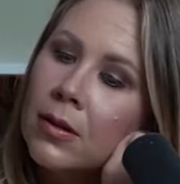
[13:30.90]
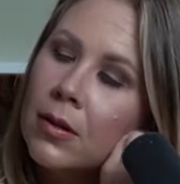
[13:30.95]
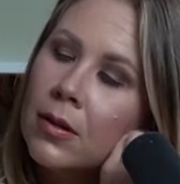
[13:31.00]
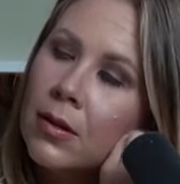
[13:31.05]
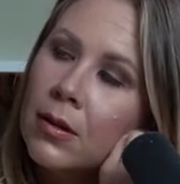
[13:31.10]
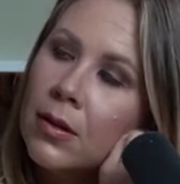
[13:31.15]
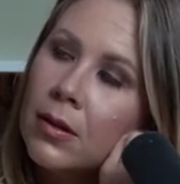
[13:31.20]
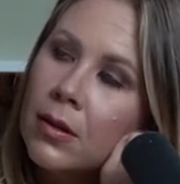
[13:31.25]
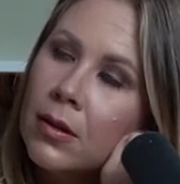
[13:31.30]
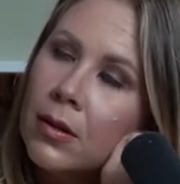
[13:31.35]

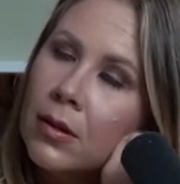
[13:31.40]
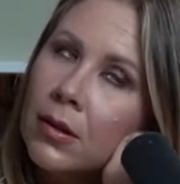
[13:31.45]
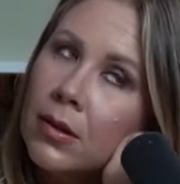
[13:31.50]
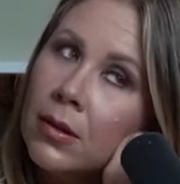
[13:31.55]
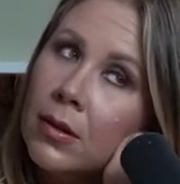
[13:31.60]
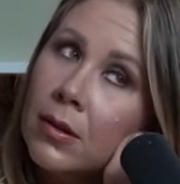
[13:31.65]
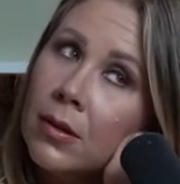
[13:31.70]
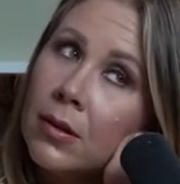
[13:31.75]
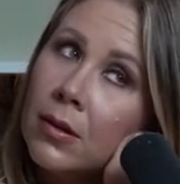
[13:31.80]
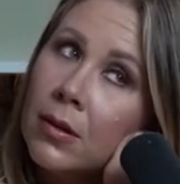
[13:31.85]

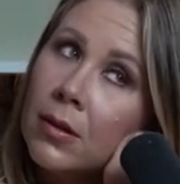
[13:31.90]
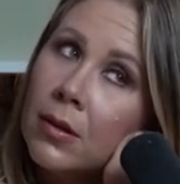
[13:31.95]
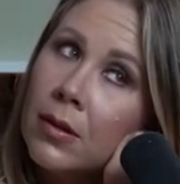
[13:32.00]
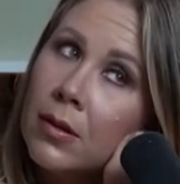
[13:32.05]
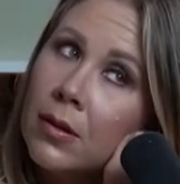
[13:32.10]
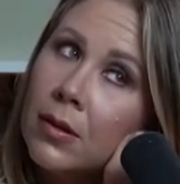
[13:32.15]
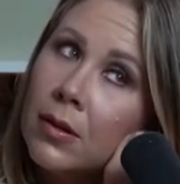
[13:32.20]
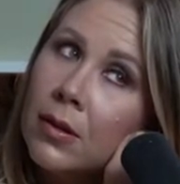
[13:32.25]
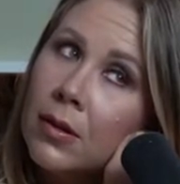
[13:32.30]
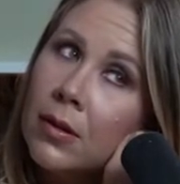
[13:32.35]

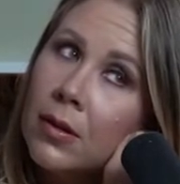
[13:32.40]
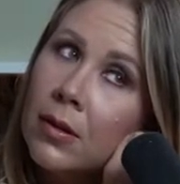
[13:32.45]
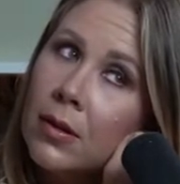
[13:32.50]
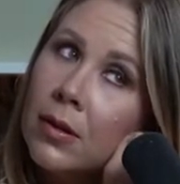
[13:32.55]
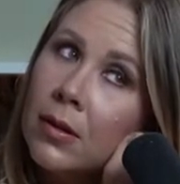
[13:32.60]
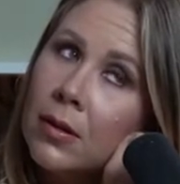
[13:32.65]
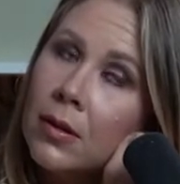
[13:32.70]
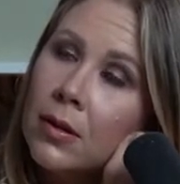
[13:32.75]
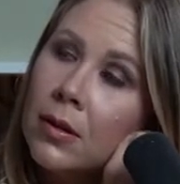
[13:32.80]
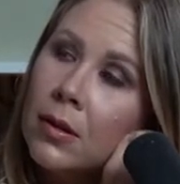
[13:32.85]

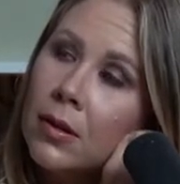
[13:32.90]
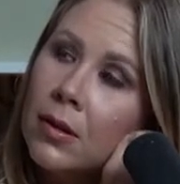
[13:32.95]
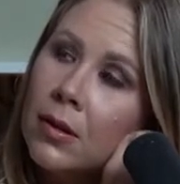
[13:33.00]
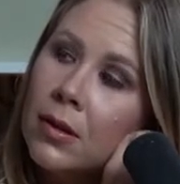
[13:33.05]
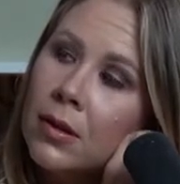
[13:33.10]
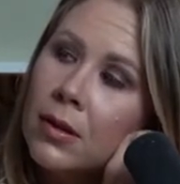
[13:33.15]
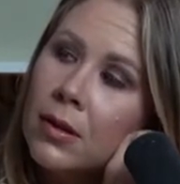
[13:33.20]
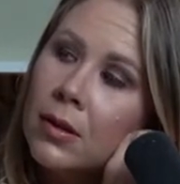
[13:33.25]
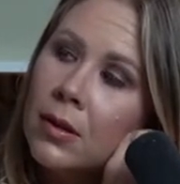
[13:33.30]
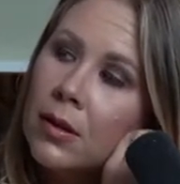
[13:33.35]

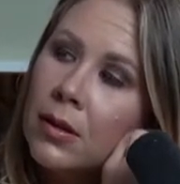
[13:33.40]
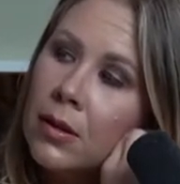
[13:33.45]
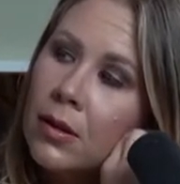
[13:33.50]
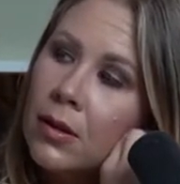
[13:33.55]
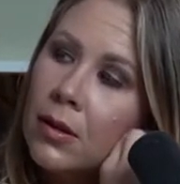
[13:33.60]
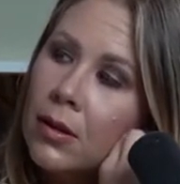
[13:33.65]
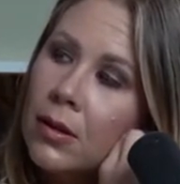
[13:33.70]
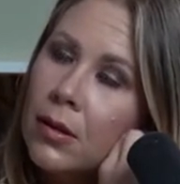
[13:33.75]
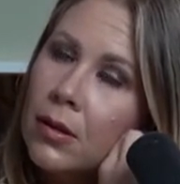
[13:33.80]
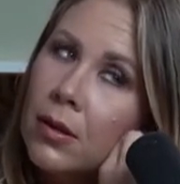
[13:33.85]

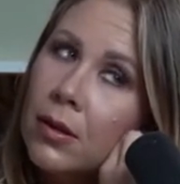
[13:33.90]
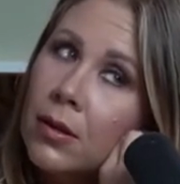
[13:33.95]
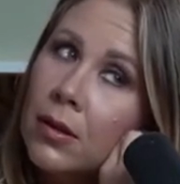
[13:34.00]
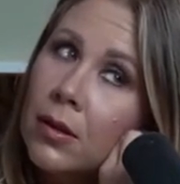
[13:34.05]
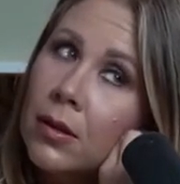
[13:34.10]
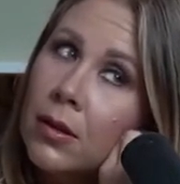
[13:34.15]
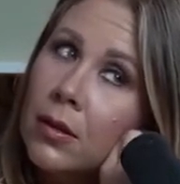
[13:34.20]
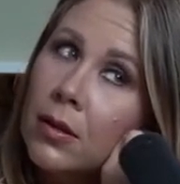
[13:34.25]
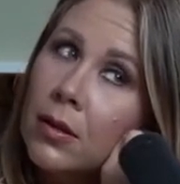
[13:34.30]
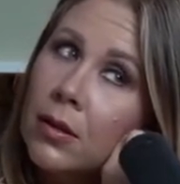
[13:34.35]

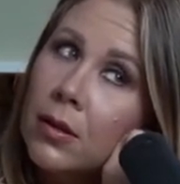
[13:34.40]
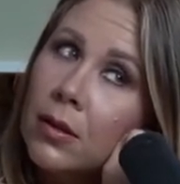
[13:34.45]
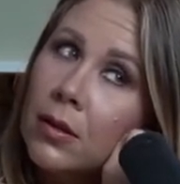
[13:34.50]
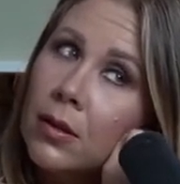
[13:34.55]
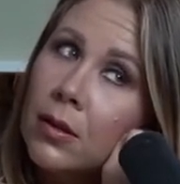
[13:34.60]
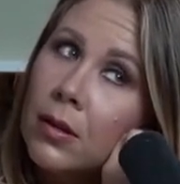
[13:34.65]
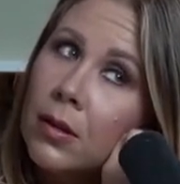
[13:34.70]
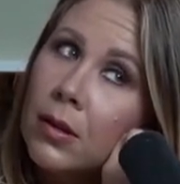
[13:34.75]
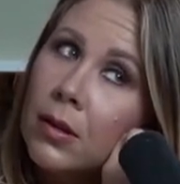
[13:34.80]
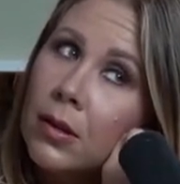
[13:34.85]

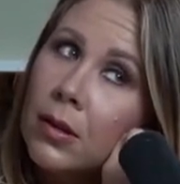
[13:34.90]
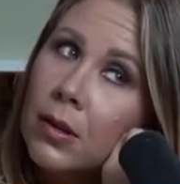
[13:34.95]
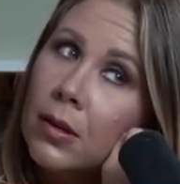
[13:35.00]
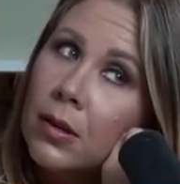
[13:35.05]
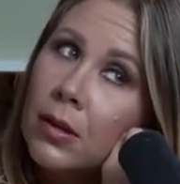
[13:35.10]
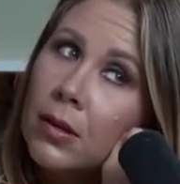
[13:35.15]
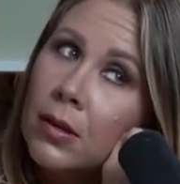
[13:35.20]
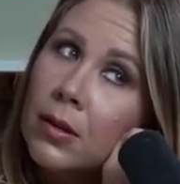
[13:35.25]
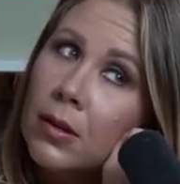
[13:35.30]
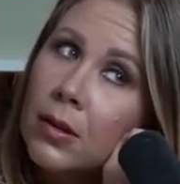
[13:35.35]

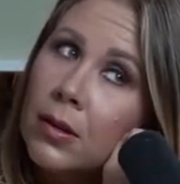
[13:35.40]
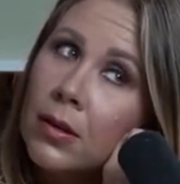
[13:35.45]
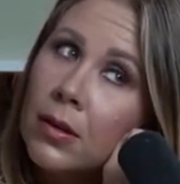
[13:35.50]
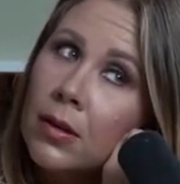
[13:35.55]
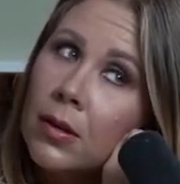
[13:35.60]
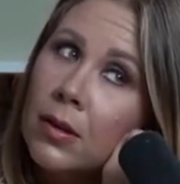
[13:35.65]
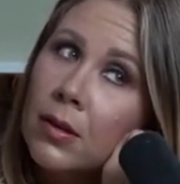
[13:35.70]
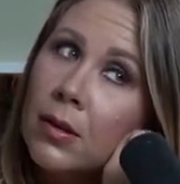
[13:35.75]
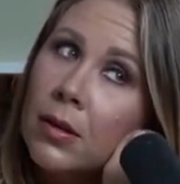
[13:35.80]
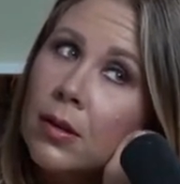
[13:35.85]

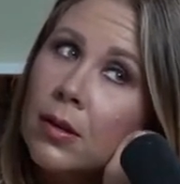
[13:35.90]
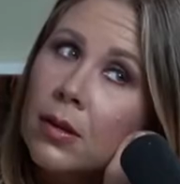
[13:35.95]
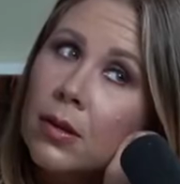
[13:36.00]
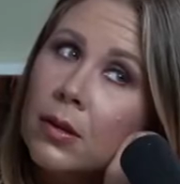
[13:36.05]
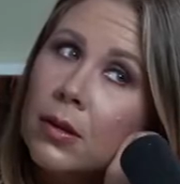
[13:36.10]
(silent)